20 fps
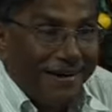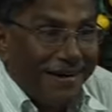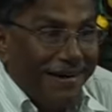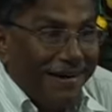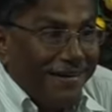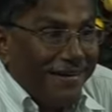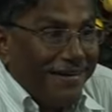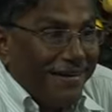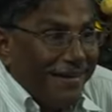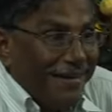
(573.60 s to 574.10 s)

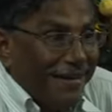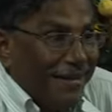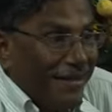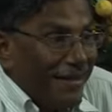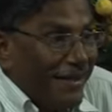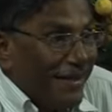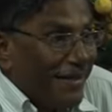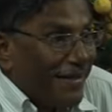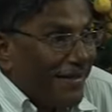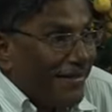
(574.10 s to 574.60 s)
And
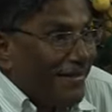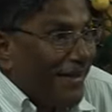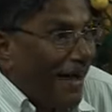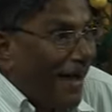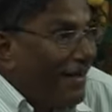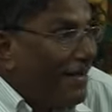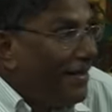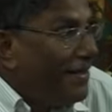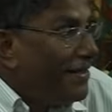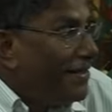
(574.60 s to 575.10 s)

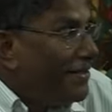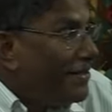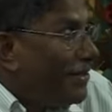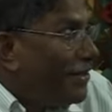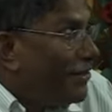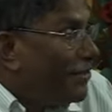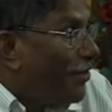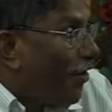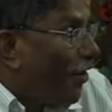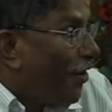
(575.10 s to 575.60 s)
that
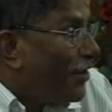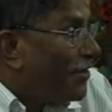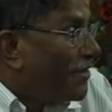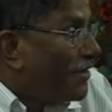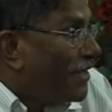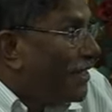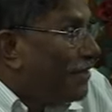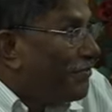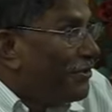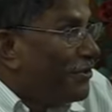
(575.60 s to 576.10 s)
little dog
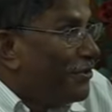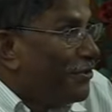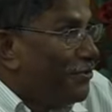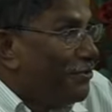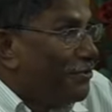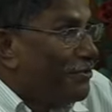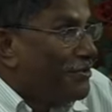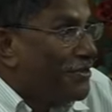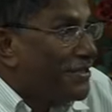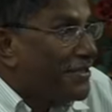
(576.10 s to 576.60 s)
never
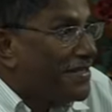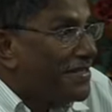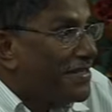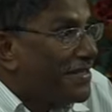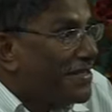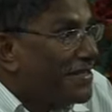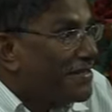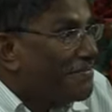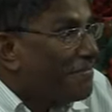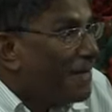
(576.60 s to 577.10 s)
loses
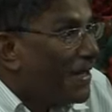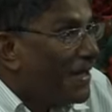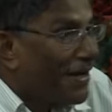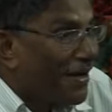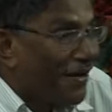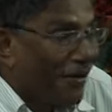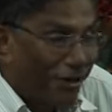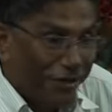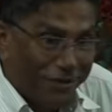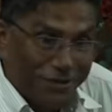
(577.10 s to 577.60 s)
the
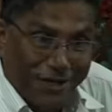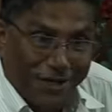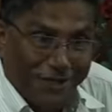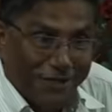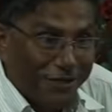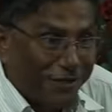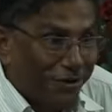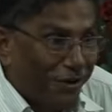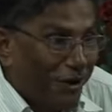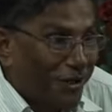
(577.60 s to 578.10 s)
smell. All the
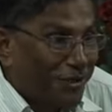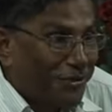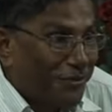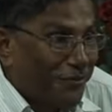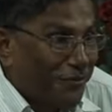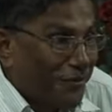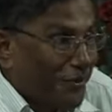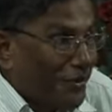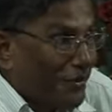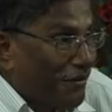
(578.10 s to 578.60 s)
other dogs,
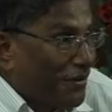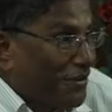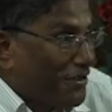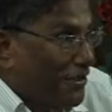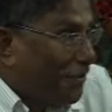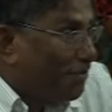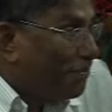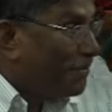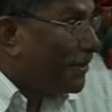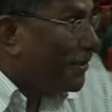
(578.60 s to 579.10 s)
of course, they were
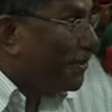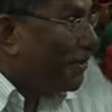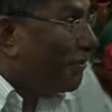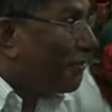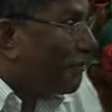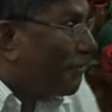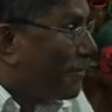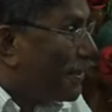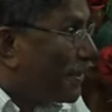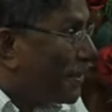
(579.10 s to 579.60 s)
jumping
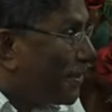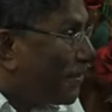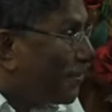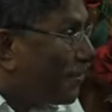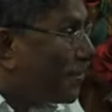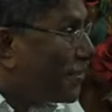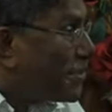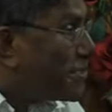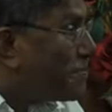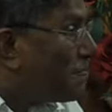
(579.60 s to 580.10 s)
over me,
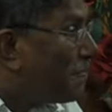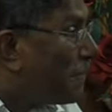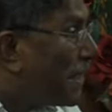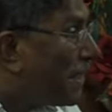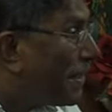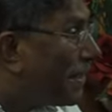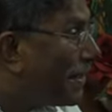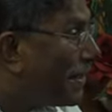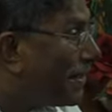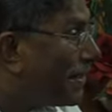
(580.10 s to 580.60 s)
the
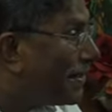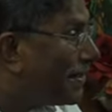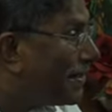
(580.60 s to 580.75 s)
smell.